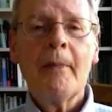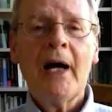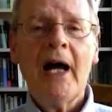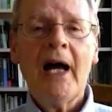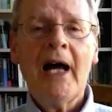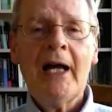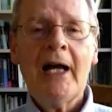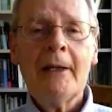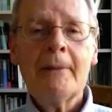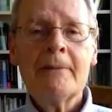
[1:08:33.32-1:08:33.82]

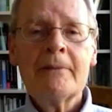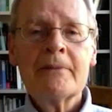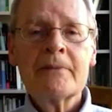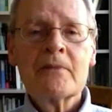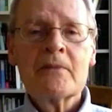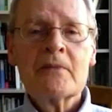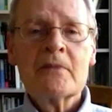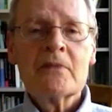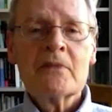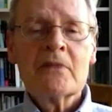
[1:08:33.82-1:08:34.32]
Um,
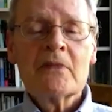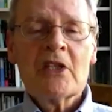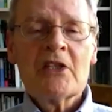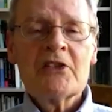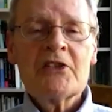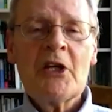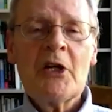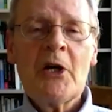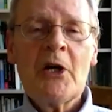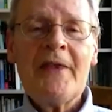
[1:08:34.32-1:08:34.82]

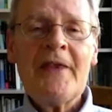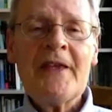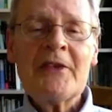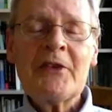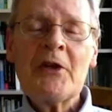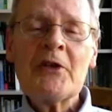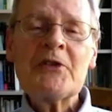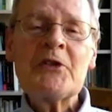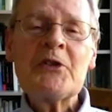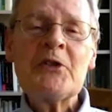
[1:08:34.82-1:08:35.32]
so I think
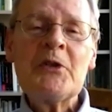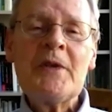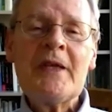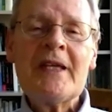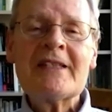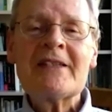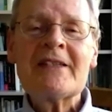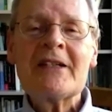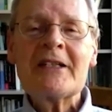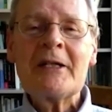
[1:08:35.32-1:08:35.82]
those two
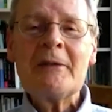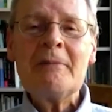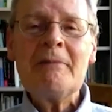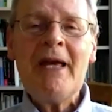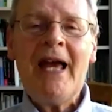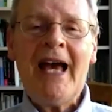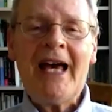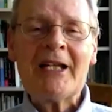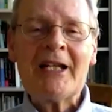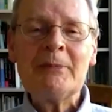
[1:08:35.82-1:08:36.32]
things are
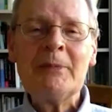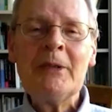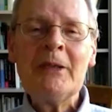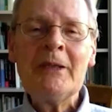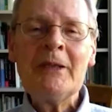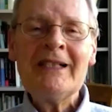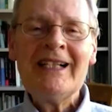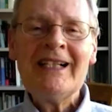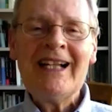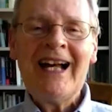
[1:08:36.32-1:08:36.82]

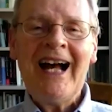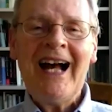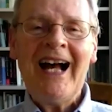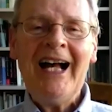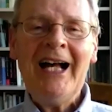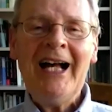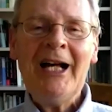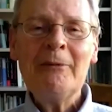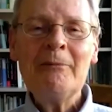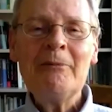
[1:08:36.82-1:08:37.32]
compatible.
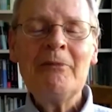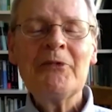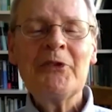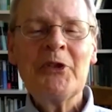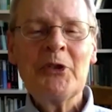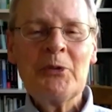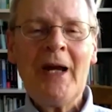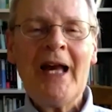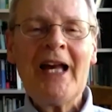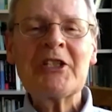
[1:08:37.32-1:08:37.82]
Um, the
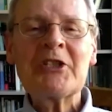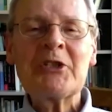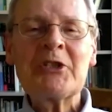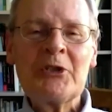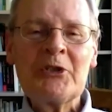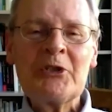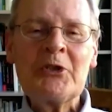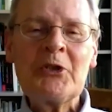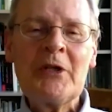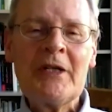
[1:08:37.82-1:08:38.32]

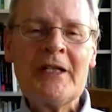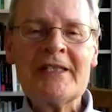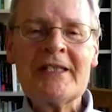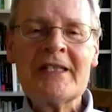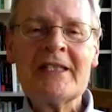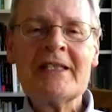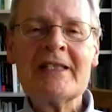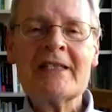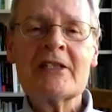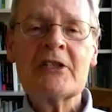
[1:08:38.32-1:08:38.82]
rational choice
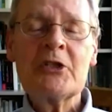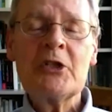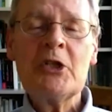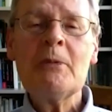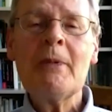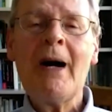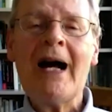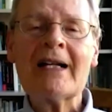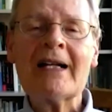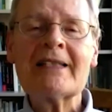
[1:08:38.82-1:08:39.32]
is two
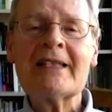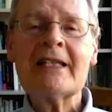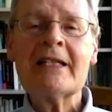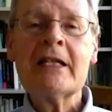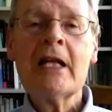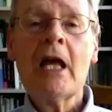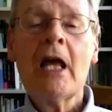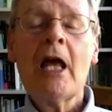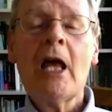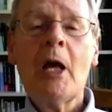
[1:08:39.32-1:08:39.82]
boxing,
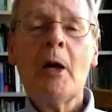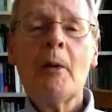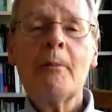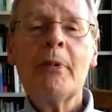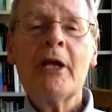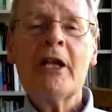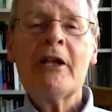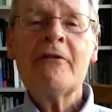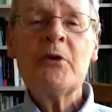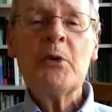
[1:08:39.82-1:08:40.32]

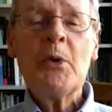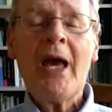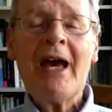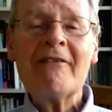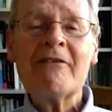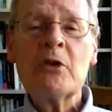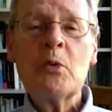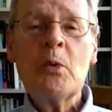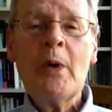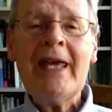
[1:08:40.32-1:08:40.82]
but if you have
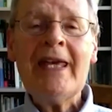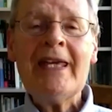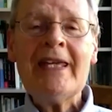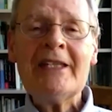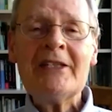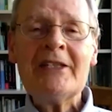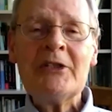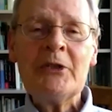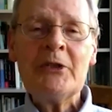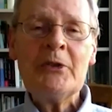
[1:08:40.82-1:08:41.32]
a way
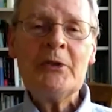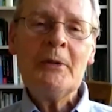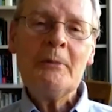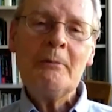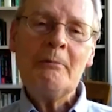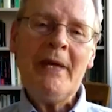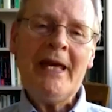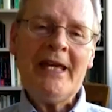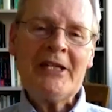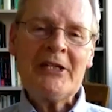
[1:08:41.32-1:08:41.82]
to
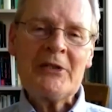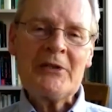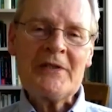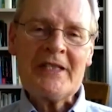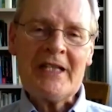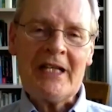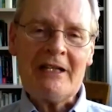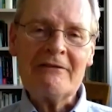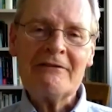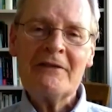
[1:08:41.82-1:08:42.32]
make
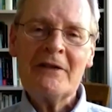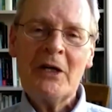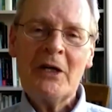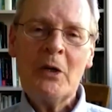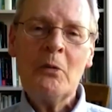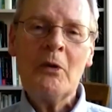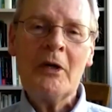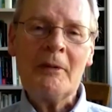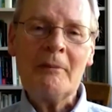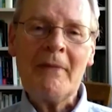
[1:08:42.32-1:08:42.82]
yourself a
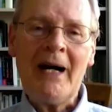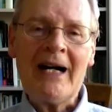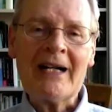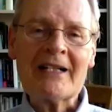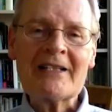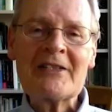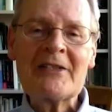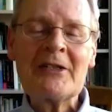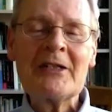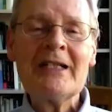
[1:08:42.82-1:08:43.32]
one
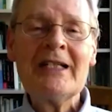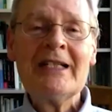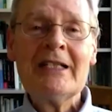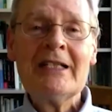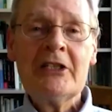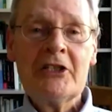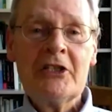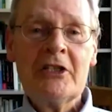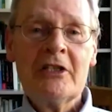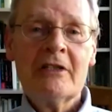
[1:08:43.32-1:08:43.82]
boxer,
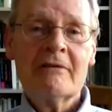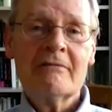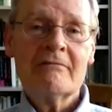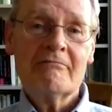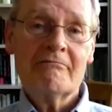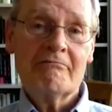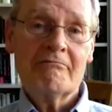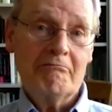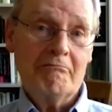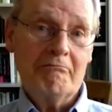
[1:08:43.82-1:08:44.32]

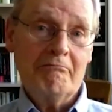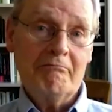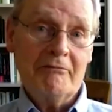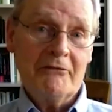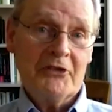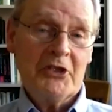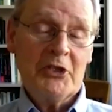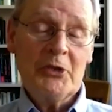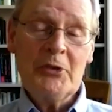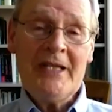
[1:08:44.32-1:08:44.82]

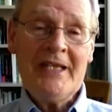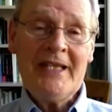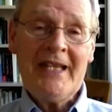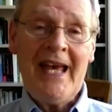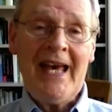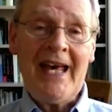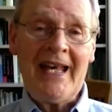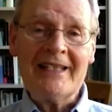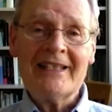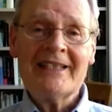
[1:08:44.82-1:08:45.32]
doing
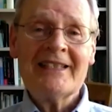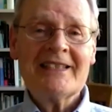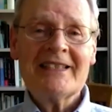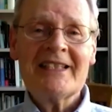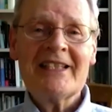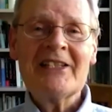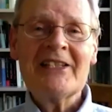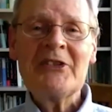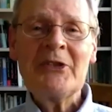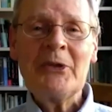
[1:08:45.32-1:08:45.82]
that
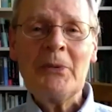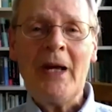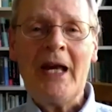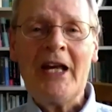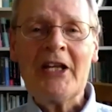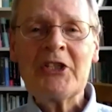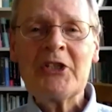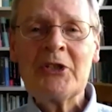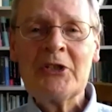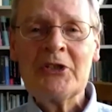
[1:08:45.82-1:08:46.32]
is the
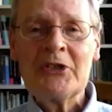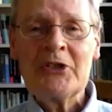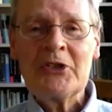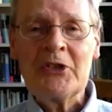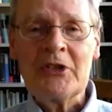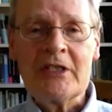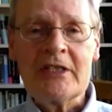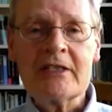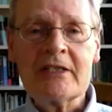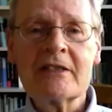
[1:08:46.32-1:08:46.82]
rational
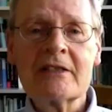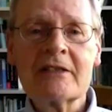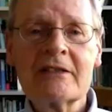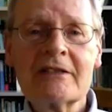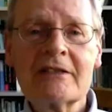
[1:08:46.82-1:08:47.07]
choice.